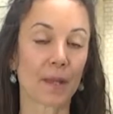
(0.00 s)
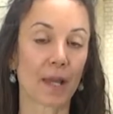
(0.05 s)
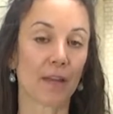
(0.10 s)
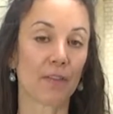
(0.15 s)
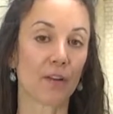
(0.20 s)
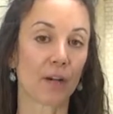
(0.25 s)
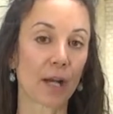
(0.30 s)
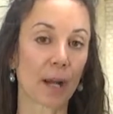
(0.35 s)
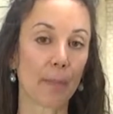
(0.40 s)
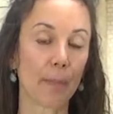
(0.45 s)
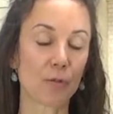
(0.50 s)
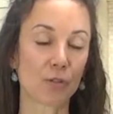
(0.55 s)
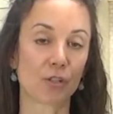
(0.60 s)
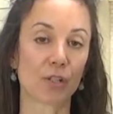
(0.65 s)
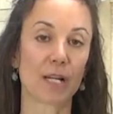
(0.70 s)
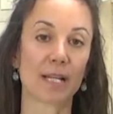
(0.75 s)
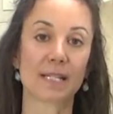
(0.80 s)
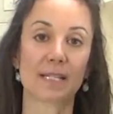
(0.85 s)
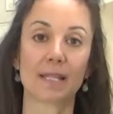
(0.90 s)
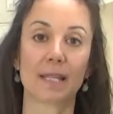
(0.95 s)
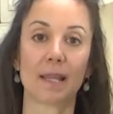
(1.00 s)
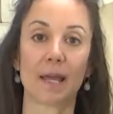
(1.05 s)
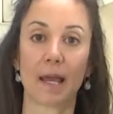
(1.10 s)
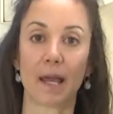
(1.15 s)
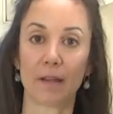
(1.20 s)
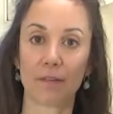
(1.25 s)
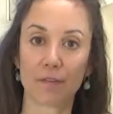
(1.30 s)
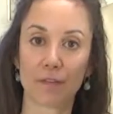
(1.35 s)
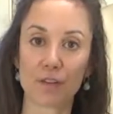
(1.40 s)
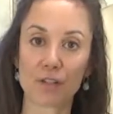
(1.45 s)
And there are a couple tricks to
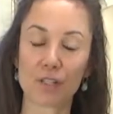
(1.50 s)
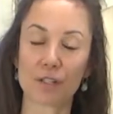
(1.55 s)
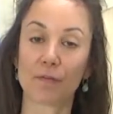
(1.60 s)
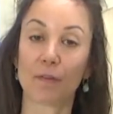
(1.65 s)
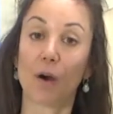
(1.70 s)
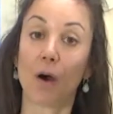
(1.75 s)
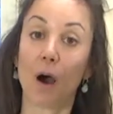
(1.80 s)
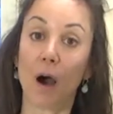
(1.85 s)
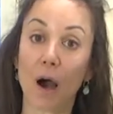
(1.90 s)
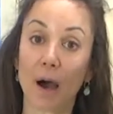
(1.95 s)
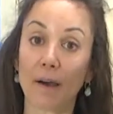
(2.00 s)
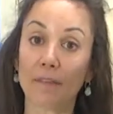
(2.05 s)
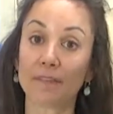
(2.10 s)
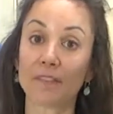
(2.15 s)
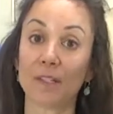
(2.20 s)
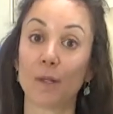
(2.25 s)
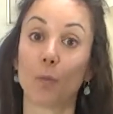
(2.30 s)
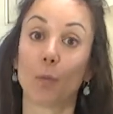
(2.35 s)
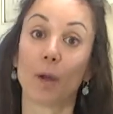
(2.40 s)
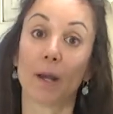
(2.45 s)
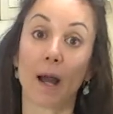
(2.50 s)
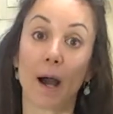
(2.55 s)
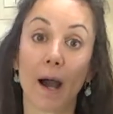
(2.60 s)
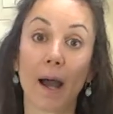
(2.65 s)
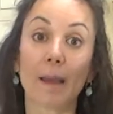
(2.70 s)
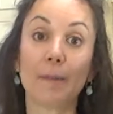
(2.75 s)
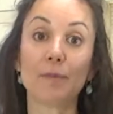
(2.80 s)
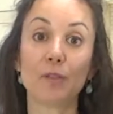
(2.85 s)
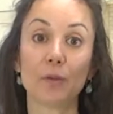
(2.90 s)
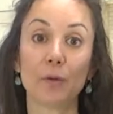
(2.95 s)
that. First of all, often when
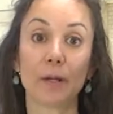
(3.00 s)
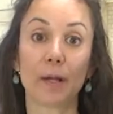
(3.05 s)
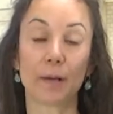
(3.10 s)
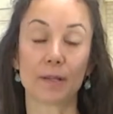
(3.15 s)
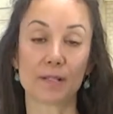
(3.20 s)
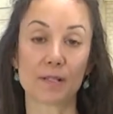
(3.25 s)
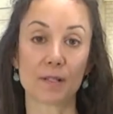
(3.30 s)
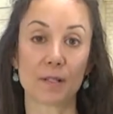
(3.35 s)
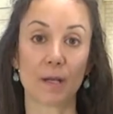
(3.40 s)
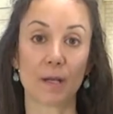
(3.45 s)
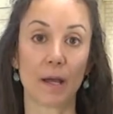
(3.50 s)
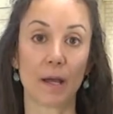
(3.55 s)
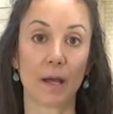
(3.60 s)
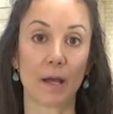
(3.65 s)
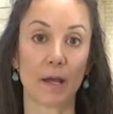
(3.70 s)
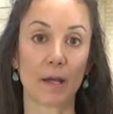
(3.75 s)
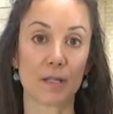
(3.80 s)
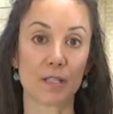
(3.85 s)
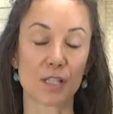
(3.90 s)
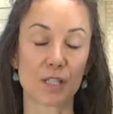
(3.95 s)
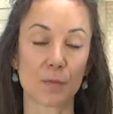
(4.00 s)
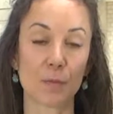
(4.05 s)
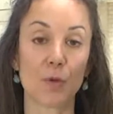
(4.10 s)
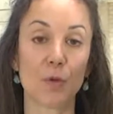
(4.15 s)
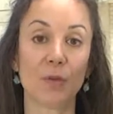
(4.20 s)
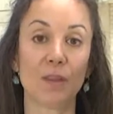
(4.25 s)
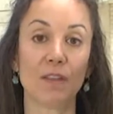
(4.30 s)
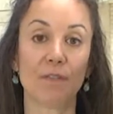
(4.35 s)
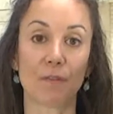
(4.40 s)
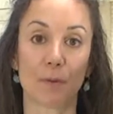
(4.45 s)
I'm doing a
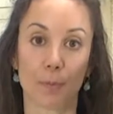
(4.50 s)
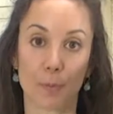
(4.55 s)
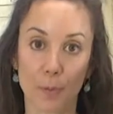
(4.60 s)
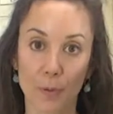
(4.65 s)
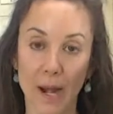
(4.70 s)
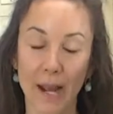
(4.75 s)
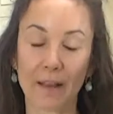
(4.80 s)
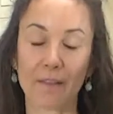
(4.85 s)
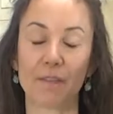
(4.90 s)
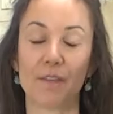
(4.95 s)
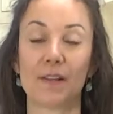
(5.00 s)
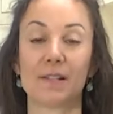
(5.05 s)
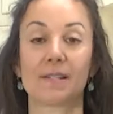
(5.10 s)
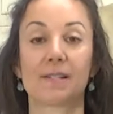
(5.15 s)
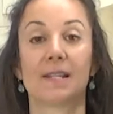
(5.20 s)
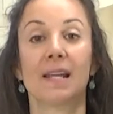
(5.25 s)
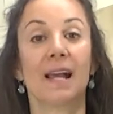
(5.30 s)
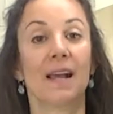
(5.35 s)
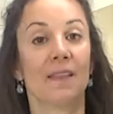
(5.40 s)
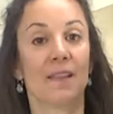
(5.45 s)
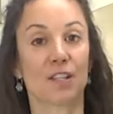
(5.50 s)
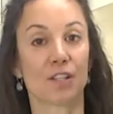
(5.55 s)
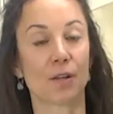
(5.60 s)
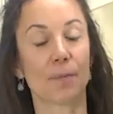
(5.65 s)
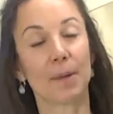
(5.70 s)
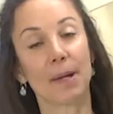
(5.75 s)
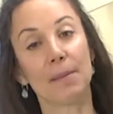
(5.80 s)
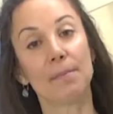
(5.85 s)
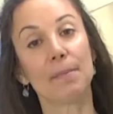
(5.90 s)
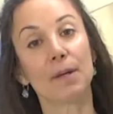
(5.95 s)
smoothie for breakfast, that's
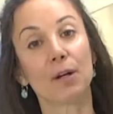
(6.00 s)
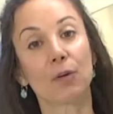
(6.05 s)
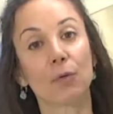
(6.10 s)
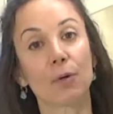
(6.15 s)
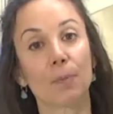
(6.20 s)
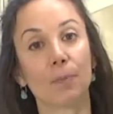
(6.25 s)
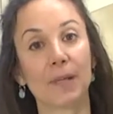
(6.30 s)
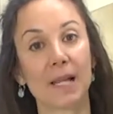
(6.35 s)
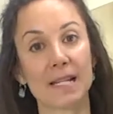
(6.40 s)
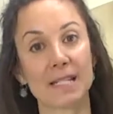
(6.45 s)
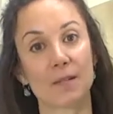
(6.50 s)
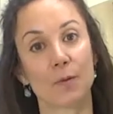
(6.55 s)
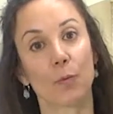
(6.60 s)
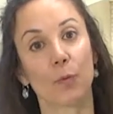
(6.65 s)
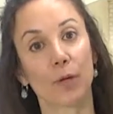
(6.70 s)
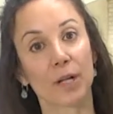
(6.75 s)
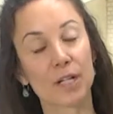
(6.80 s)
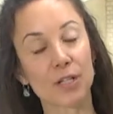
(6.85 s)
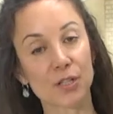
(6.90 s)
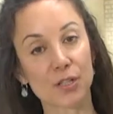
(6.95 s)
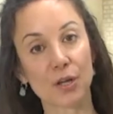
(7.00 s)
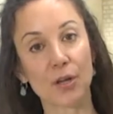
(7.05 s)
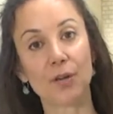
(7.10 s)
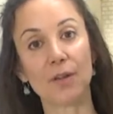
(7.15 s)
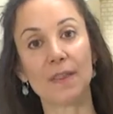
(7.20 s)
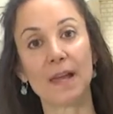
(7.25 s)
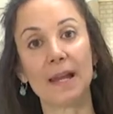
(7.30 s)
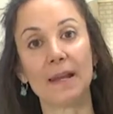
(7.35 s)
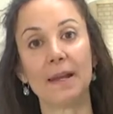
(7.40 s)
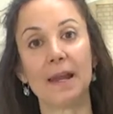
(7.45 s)
gonna be a meal replacement, we're gonna show
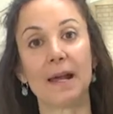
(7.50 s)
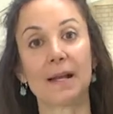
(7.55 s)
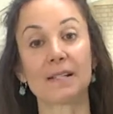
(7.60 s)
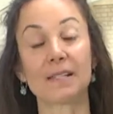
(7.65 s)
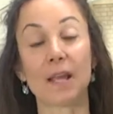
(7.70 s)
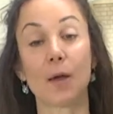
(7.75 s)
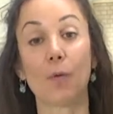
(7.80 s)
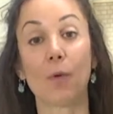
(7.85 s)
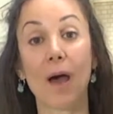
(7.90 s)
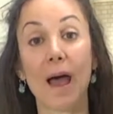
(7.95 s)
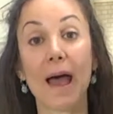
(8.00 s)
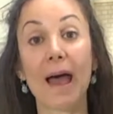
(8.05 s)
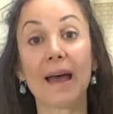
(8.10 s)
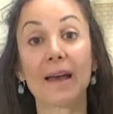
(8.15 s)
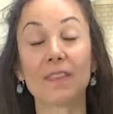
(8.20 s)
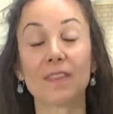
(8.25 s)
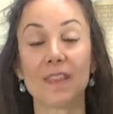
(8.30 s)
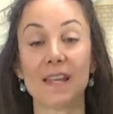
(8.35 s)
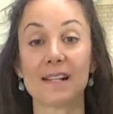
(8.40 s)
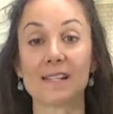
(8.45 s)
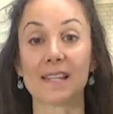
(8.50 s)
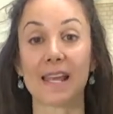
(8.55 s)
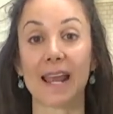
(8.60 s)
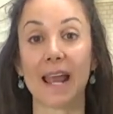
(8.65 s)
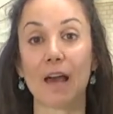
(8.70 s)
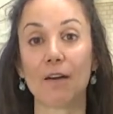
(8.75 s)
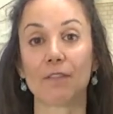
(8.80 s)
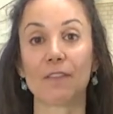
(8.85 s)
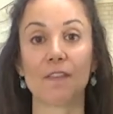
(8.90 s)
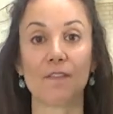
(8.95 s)
you that next, I will add things like
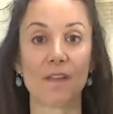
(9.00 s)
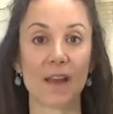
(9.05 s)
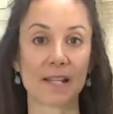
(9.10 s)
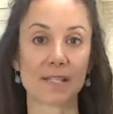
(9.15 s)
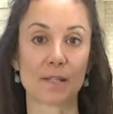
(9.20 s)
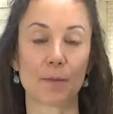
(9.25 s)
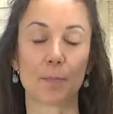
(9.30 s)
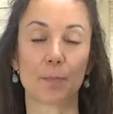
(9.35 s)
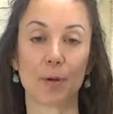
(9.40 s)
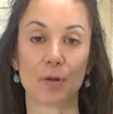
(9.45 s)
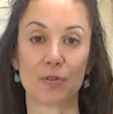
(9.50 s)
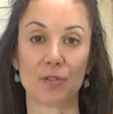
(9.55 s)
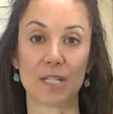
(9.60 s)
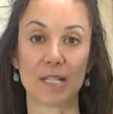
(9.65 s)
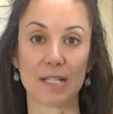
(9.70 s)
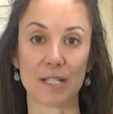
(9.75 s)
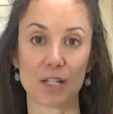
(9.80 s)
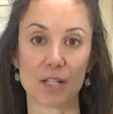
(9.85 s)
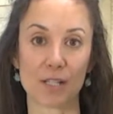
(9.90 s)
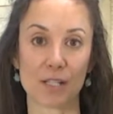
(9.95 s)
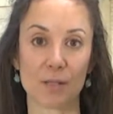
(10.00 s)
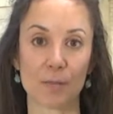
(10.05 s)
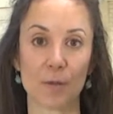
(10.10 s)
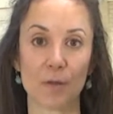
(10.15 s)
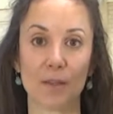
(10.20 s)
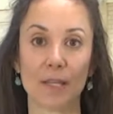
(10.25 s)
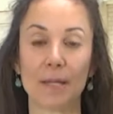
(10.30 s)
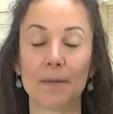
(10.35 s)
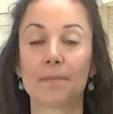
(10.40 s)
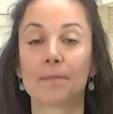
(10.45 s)
healthy fats and protein to the
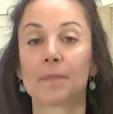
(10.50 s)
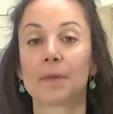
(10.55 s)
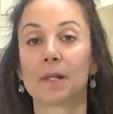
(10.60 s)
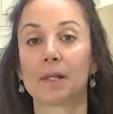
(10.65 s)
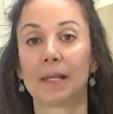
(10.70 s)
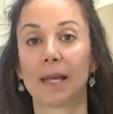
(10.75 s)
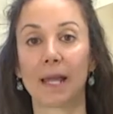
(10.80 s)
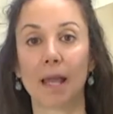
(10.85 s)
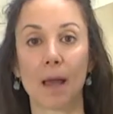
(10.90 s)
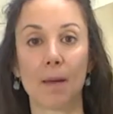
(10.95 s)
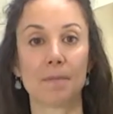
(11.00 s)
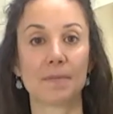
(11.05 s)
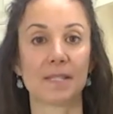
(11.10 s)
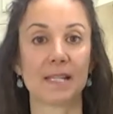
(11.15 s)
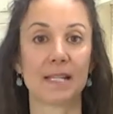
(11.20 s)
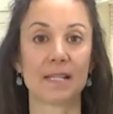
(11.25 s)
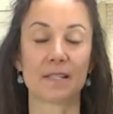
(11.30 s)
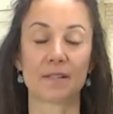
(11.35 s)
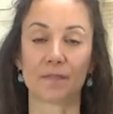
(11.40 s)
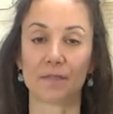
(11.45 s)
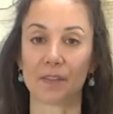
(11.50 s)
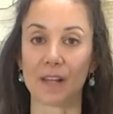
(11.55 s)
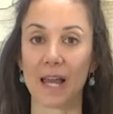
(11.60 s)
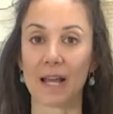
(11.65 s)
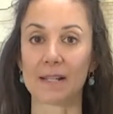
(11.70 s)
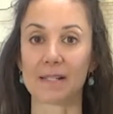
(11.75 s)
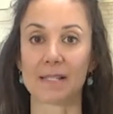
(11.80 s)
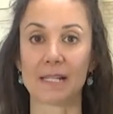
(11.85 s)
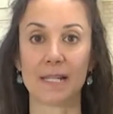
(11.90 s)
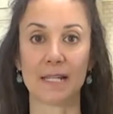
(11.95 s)
smoothie, like hemp seeds and
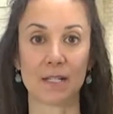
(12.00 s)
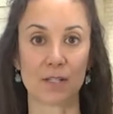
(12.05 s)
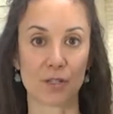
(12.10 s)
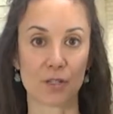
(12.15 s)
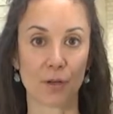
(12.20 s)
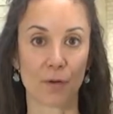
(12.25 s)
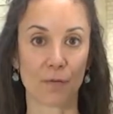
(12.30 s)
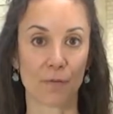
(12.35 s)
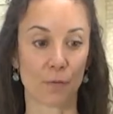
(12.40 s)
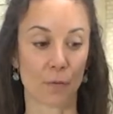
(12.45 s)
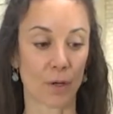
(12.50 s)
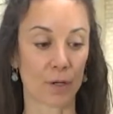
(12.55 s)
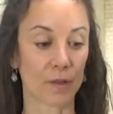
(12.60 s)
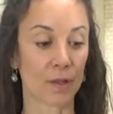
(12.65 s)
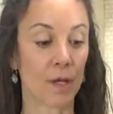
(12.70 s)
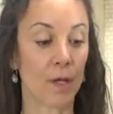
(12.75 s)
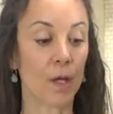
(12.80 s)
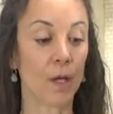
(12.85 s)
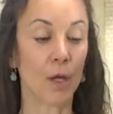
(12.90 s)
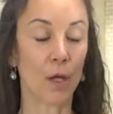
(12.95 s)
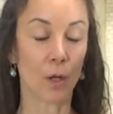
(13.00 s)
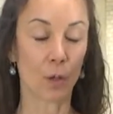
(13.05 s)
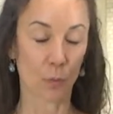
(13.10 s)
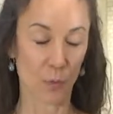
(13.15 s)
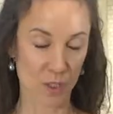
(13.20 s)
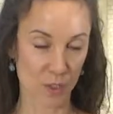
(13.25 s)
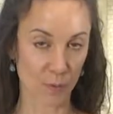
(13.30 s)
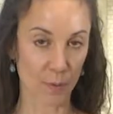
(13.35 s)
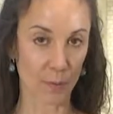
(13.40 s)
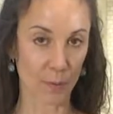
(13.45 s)
flax seed and so forth,
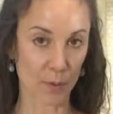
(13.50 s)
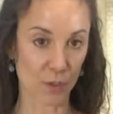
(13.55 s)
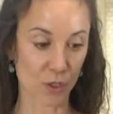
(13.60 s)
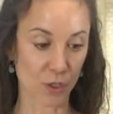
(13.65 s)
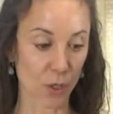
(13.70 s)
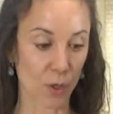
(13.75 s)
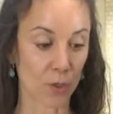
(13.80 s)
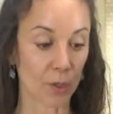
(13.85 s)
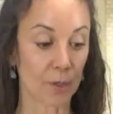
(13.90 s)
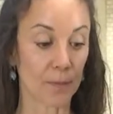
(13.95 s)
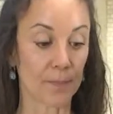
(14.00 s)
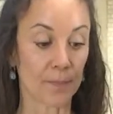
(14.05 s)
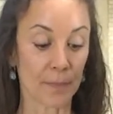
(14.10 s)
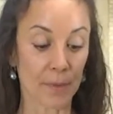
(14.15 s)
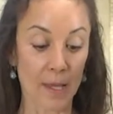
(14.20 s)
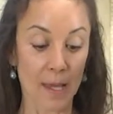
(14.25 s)
which we will show you.